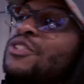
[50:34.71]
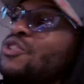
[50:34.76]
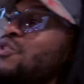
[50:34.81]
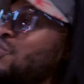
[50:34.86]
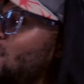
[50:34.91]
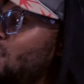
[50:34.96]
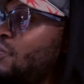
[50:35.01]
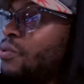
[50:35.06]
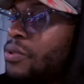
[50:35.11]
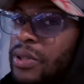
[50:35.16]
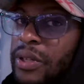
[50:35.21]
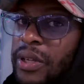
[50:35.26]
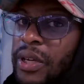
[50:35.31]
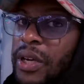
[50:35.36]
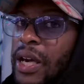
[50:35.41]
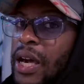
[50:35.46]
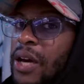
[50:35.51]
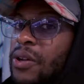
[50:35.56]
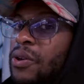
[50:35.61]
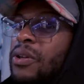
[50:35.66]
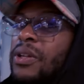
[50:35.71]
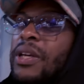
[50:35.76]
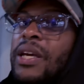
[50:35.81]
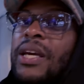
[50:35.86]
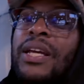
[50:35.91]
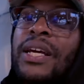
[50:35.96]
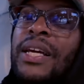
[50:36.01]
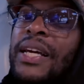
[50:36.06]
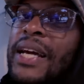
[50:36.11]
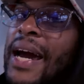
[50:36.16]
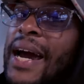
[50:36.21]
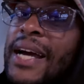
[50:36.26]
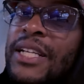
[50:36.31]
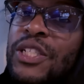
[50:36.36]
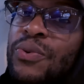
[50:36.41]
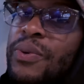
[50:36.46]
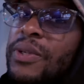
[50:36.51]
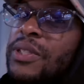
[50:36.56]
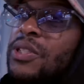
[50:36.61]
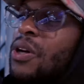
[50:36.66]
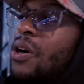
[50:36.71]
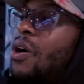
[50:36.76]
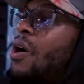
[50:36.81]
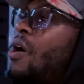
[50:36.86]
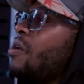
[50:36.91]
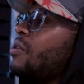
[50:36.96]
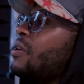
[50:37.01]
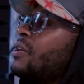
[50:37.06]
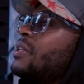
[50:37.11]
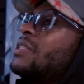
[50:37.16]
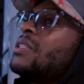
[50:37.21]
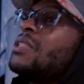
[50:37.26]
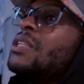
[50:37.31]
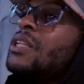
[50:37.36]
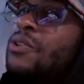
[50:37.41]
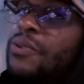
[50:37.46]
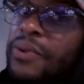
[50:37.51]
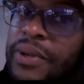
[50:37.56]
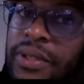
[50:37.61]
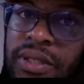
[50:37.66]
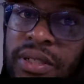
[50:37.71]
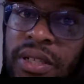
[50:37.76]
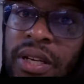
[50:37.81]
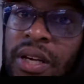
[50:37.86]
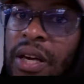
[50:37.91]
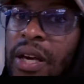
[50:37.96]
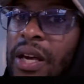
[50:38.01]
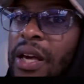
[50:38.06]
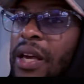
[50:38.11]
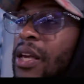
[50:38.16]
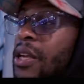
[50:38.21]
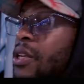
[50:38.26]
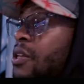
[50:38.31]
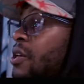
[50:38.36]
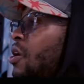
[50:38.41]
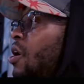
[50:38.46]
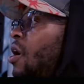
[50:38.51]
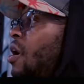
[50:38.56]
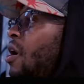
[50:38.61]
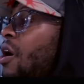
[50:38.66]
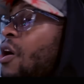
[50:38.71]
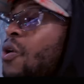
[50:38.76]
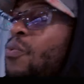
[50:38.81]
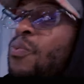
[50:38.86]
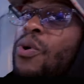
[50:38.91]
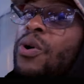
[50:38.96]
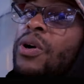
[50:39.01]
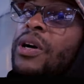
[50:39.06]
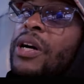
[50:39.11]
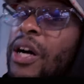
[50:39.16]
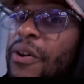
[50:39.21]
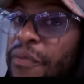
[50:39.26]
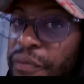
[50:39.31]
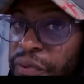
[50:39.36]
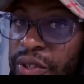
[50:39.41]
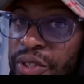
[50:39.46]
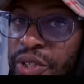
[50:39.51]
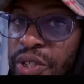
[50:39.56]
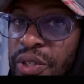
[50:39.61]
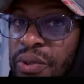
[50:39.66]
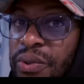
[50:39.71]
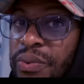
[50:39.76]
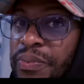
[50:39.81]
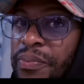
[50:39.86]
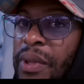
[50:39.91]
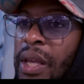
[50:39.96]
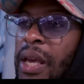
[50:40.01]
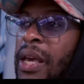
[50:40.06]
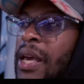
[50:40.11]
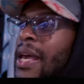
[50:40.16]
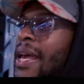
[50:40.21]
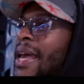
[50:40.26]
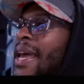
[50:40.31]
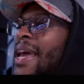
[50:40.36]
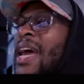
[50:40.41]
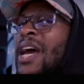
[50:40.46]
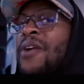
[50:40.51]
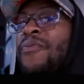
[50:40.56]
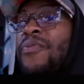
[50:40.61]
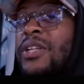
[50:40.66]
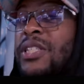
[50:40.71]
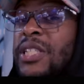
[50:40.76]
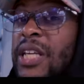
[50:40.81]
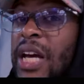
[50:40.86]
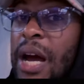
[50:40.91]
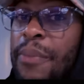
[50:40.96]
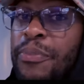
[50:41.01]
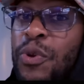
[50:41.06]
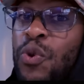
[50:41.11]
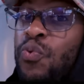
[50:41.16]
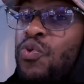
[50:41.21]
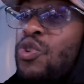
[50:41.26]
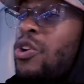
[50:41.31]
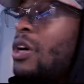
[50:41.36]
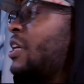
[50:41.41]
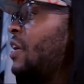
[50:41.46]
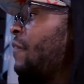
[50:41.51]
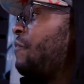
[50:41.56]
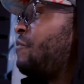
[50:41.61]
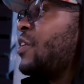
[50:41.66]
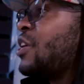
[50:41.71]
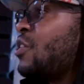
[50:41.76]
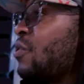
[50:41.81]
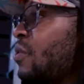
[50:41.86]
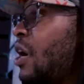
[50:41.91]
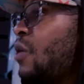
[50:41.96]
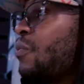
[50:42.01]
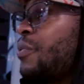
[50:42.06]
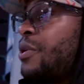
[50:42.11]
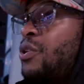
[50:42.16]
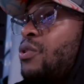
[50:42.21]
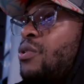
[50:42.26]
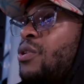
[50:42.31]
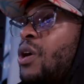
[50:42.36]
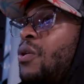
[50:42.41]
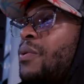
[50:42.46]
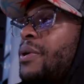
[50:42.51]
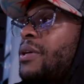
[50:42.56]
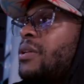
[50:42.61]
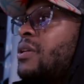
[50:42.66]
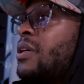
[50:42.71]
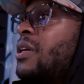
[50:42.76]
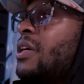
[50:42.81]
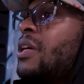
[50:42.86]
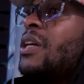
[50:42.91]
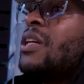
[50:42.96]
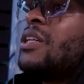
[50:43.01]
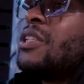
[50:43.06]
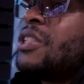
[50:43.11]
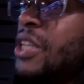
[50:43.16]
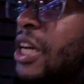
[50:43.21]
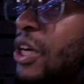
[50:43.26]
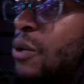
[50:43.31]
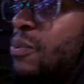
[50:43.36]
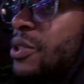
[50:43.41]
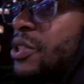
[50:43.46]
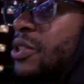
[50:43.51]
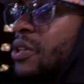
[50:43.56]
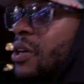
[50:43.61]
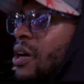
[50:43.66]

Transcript: truth It'll lead and guide you into all of the secrets. Your heart will comfort you. Every time you're trying to figure out where you're going, check with your